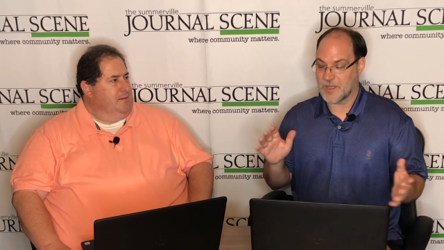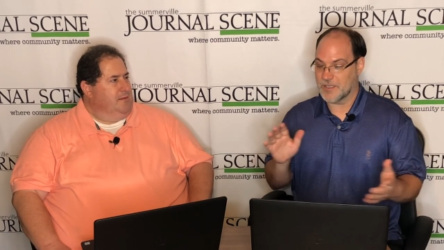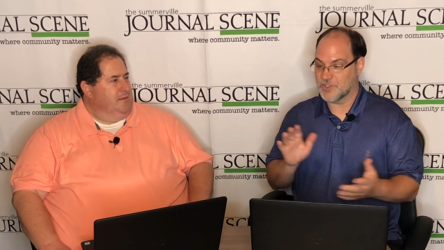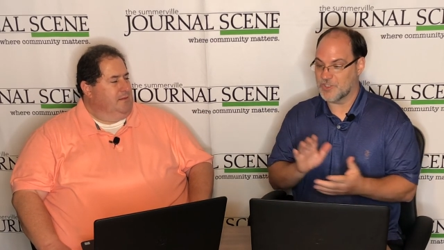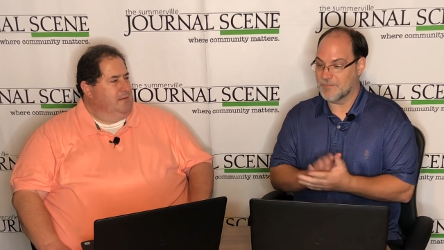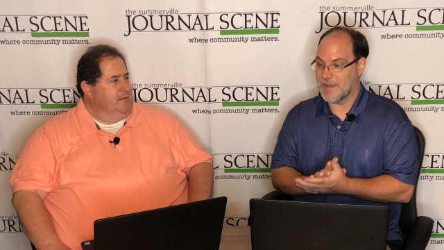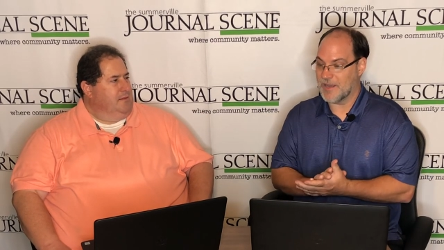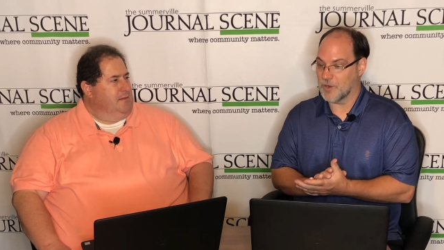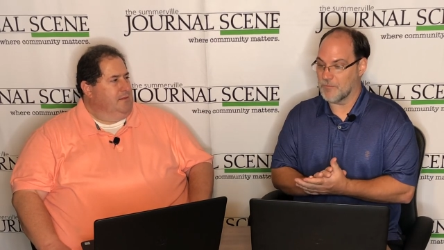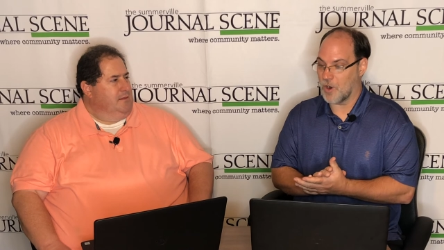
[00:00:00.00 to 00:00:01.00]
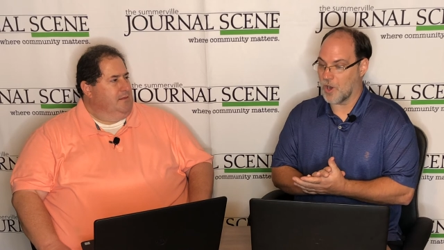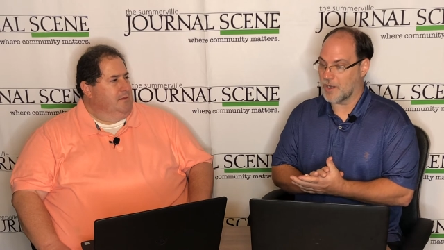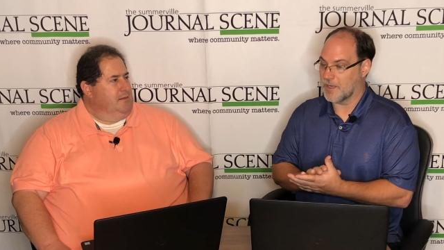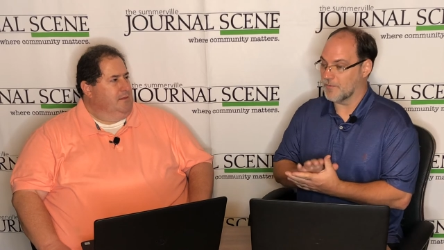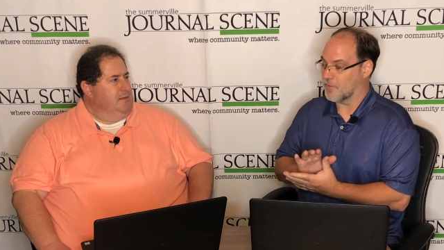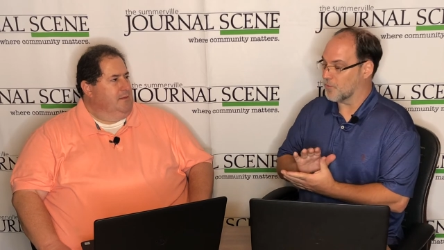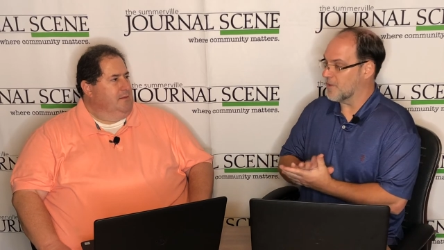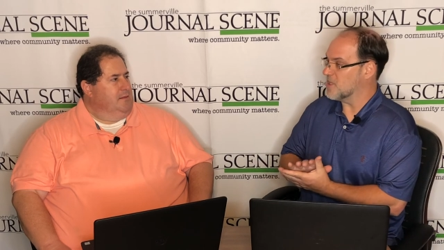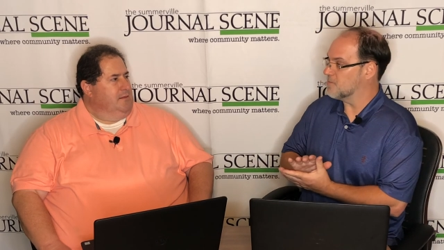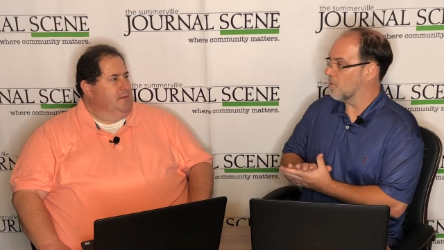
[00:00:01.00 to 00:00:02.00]
Speaker 1: Uh, she made her mark in
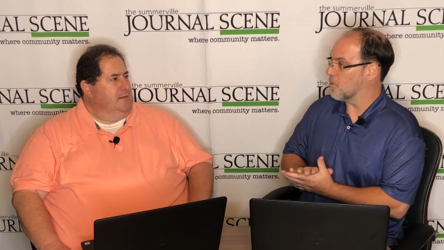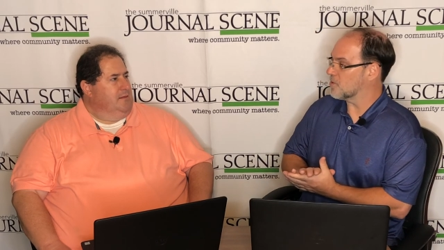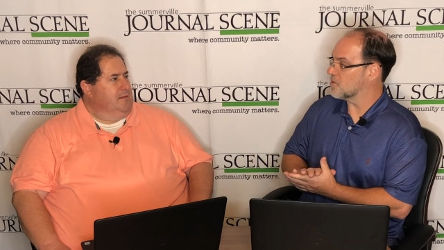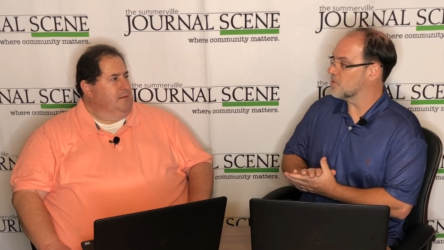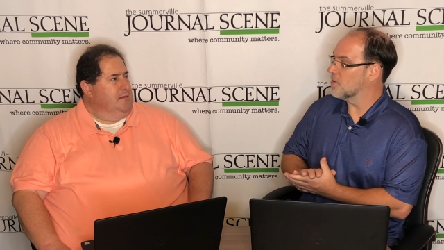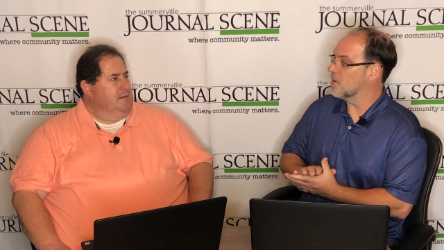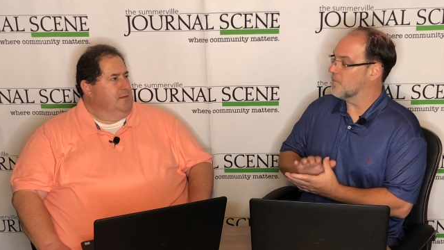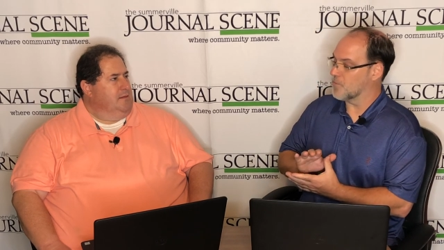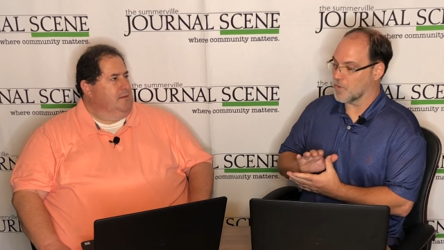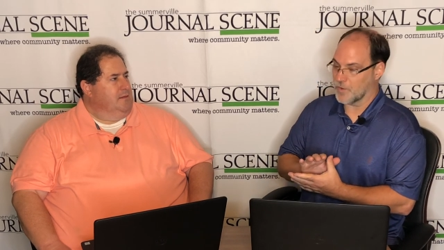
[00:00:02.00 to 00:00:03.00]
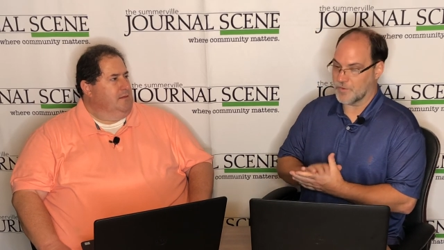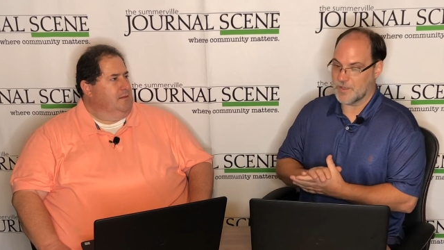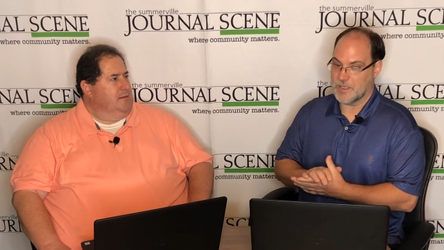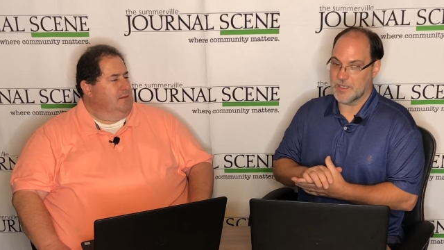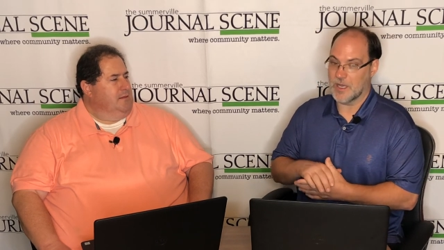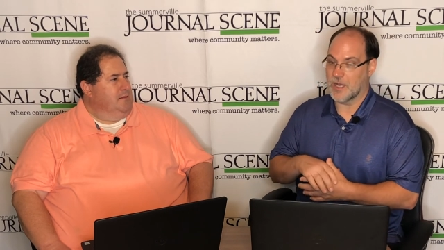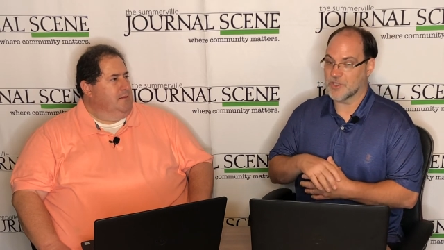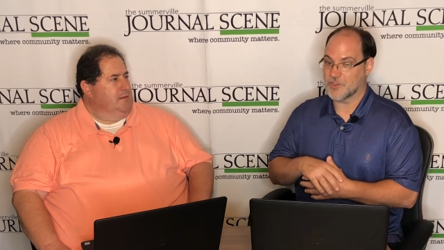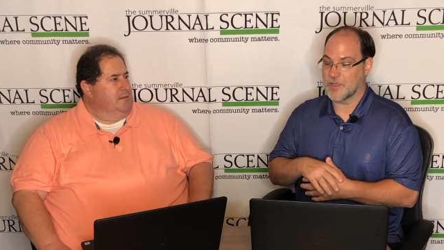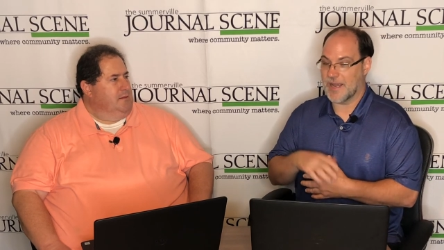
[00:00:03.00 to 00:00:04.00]
three sports for the
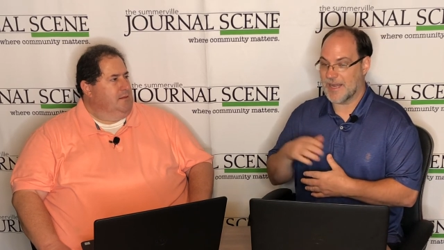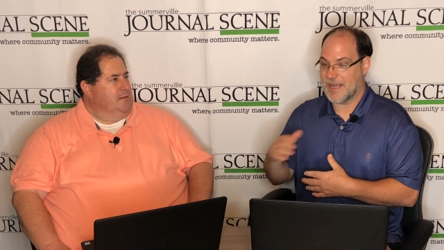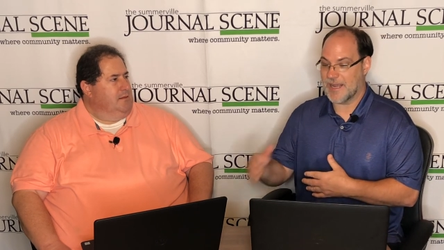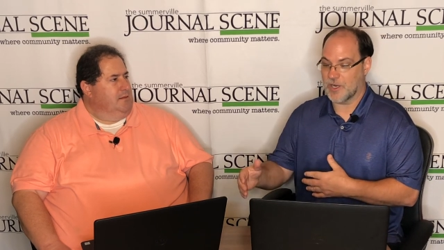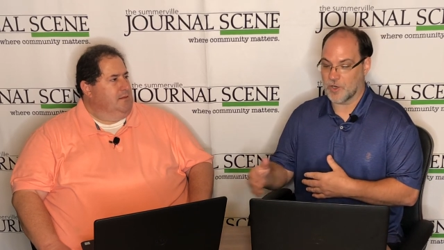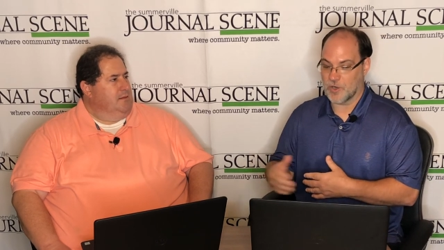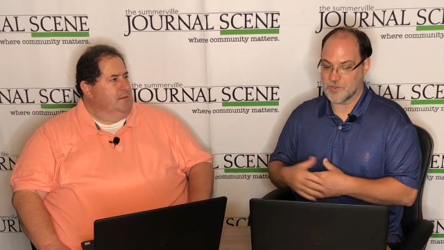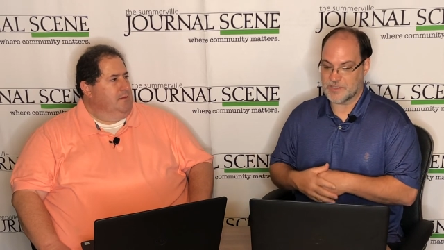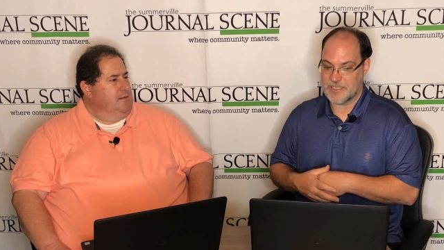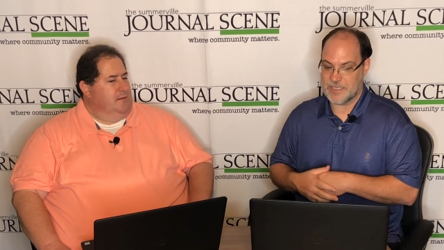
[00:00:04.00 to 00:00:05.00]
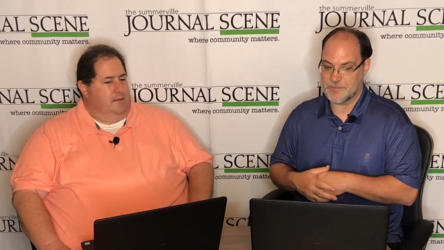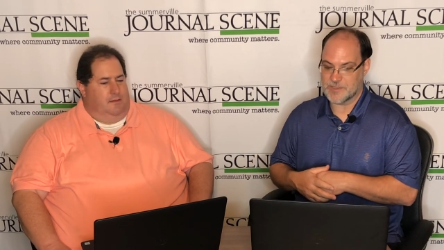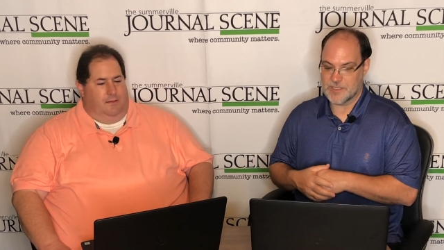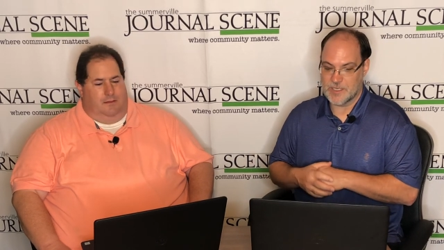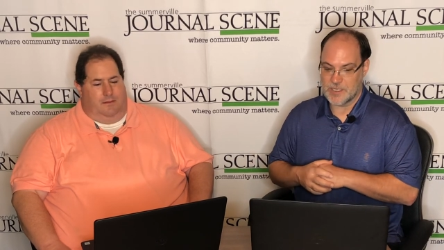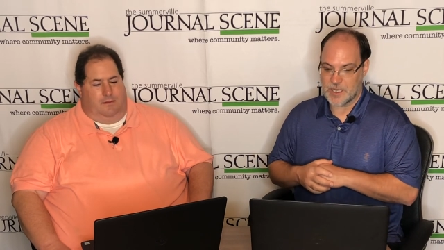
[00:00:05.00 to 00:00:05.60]
uh, Hanahan girls teams.